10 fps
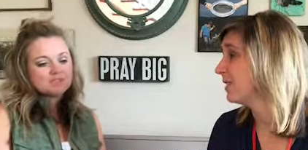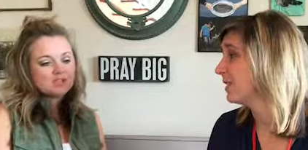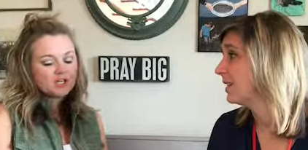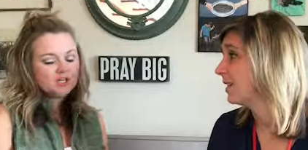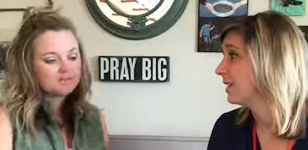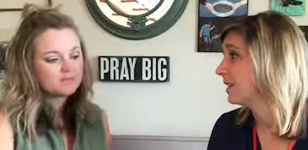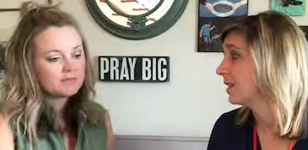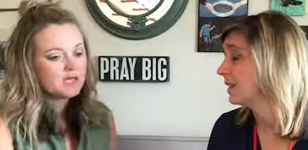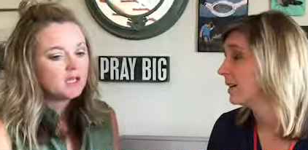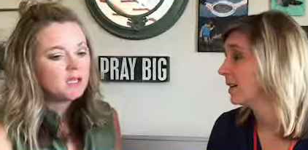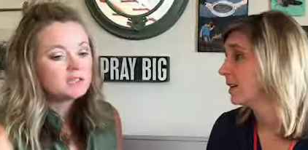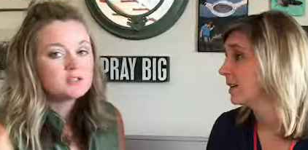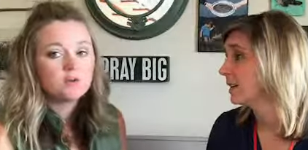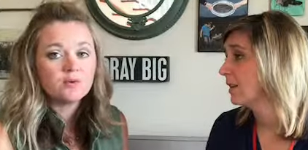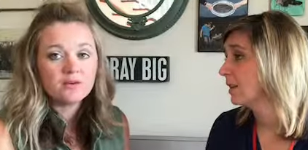Speaker 1: It's good.
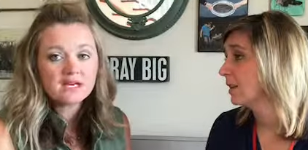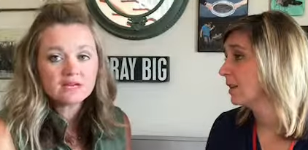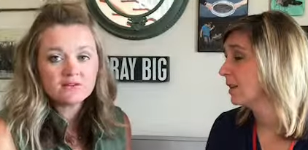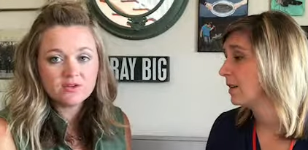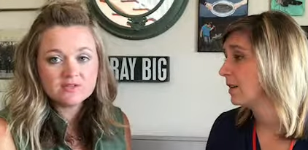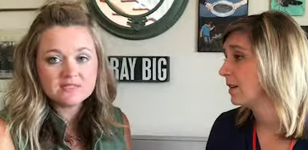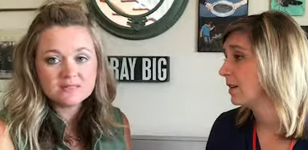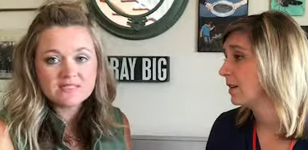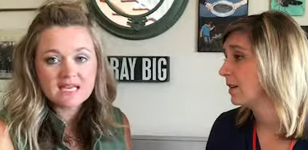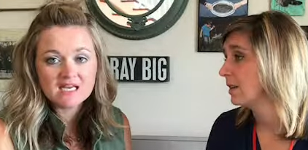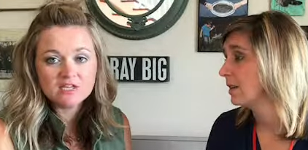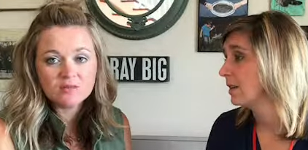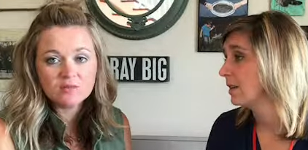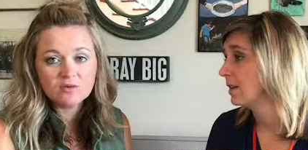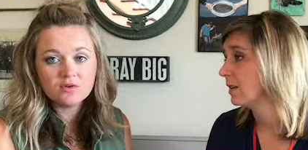So we want to give you some
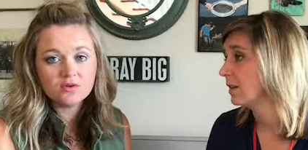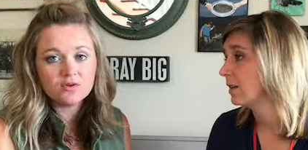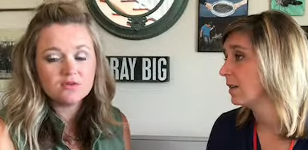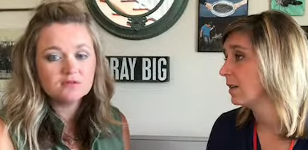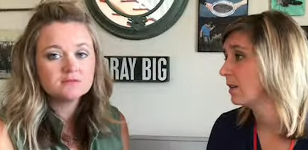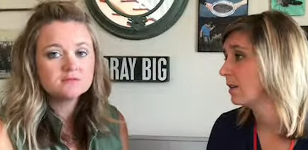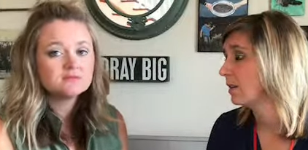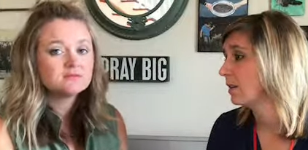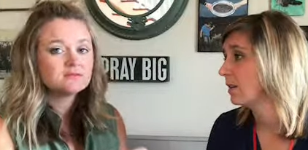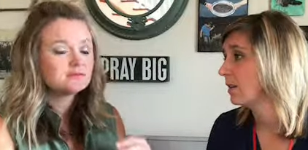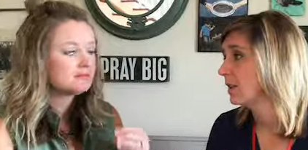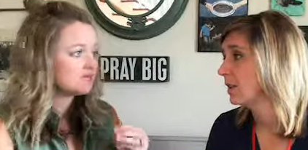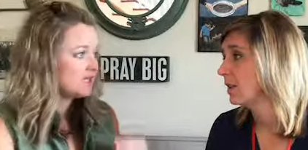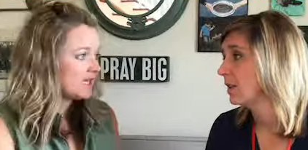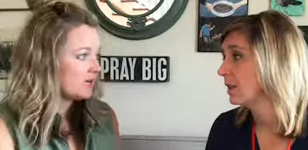tangible
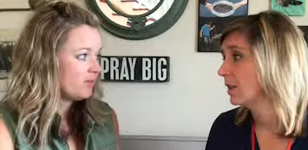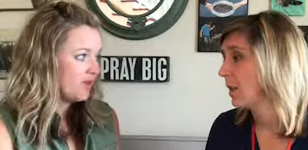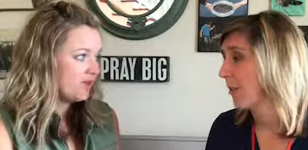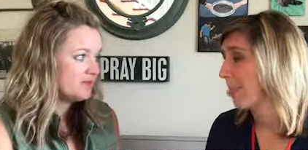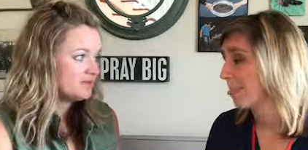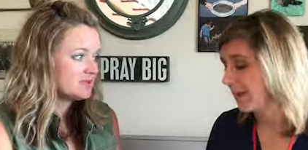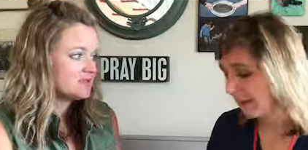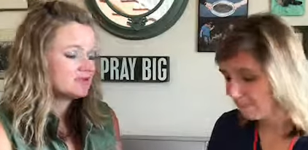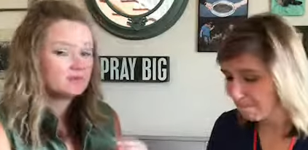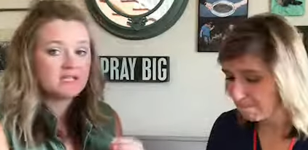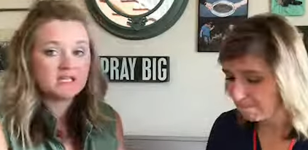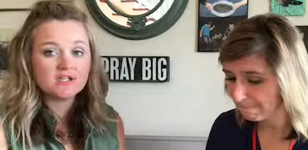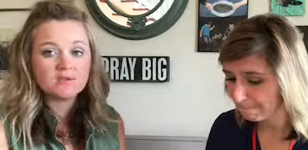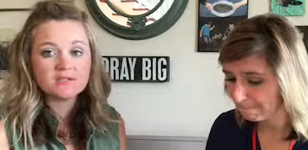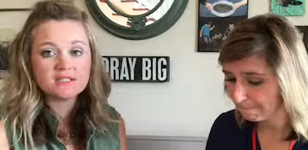takeaways, yep. some
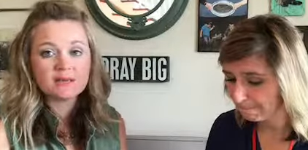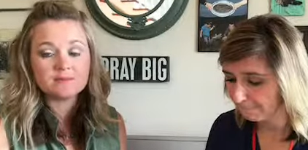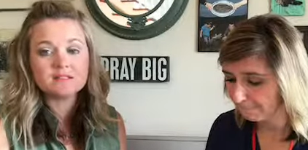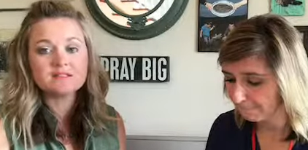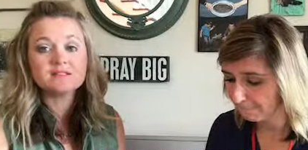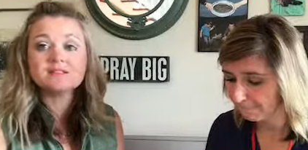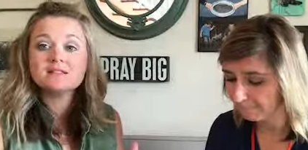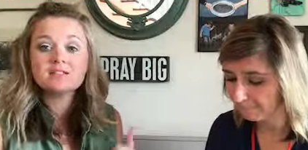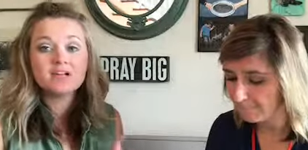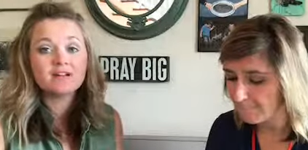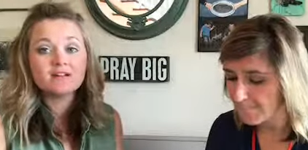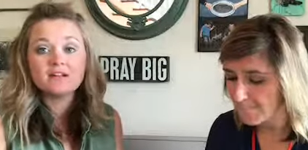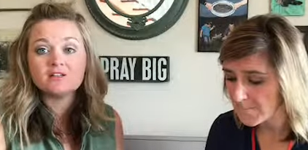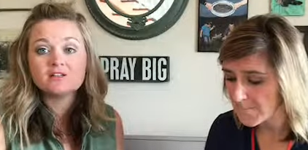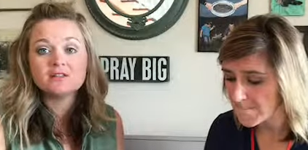tangible steps, because this is
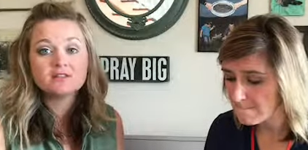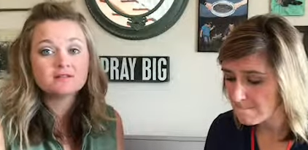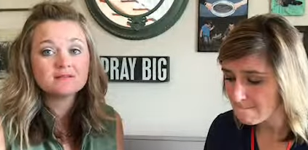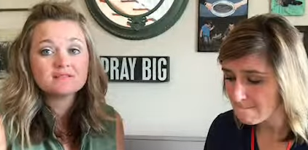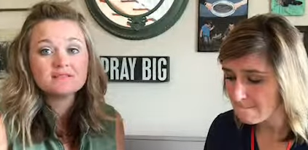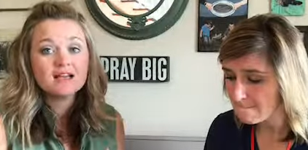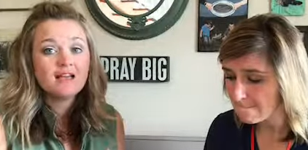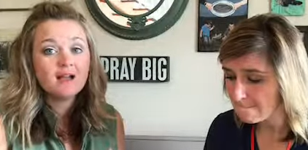challenge. This,